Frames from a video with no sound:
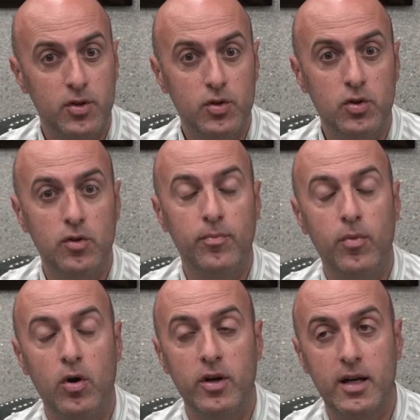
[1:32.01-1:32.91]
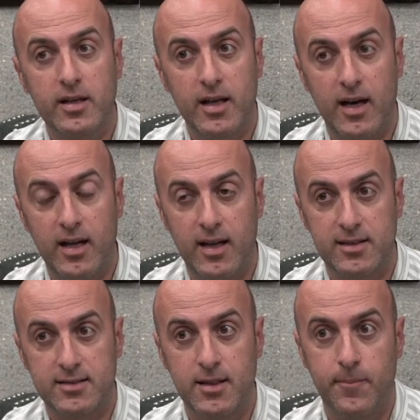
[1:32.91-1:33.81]
2, blowing out the
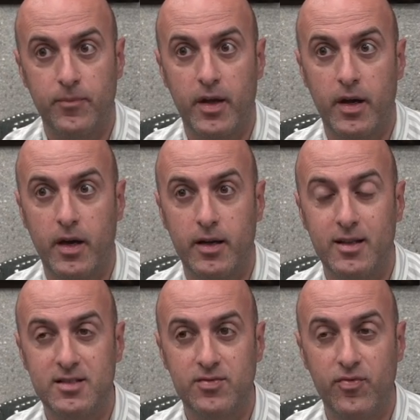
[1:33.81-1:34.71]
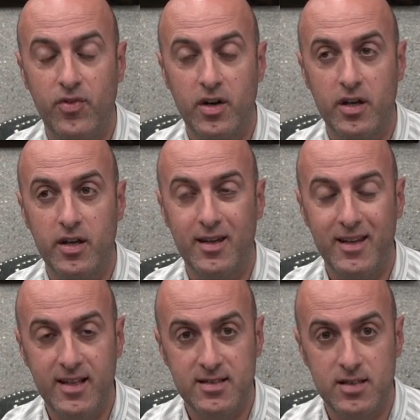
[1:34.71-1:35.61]
highlights. It's very
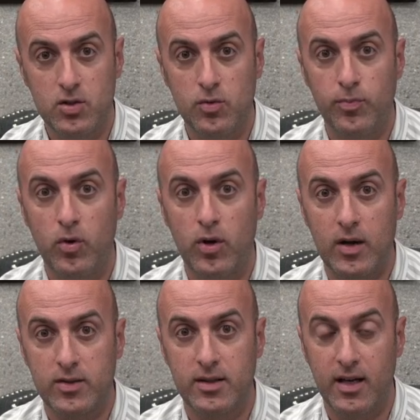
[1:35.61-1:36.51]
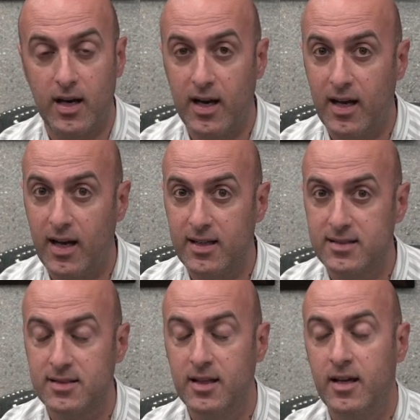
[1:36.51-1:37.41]
easy to blow out the
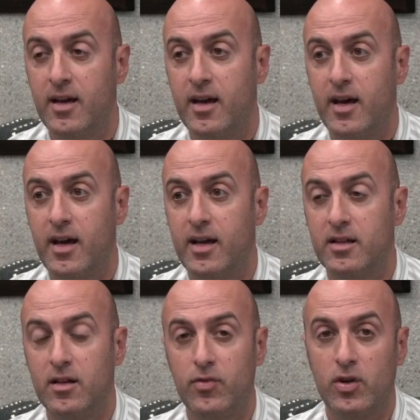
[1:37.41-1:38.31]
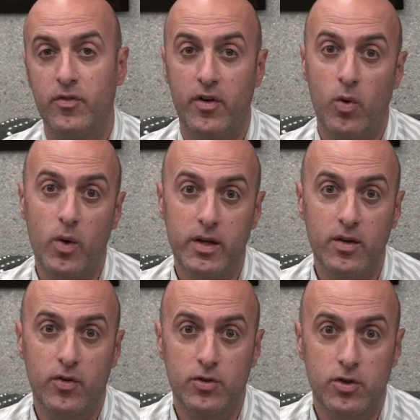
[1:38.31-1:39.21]
highlights, and if you have a
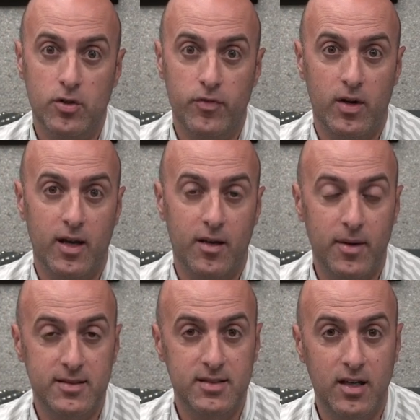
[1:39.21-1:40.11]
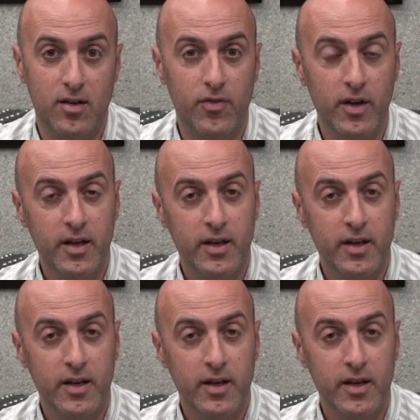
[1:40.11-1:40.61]
wedding photographer like myself,